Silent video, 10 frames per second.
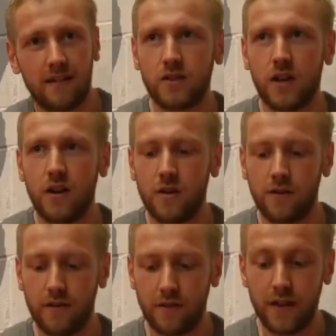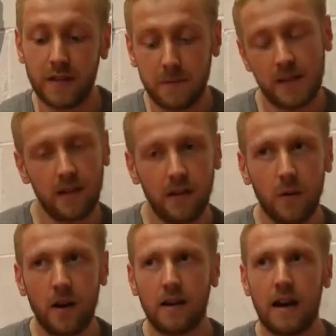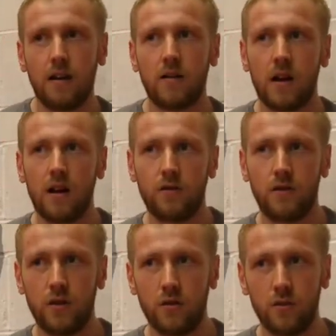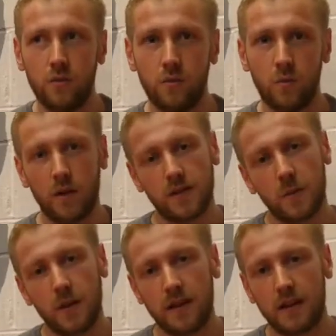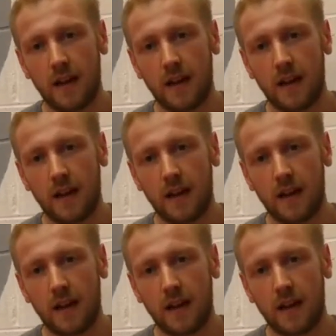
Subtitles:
So this particular workout I'll do once a week,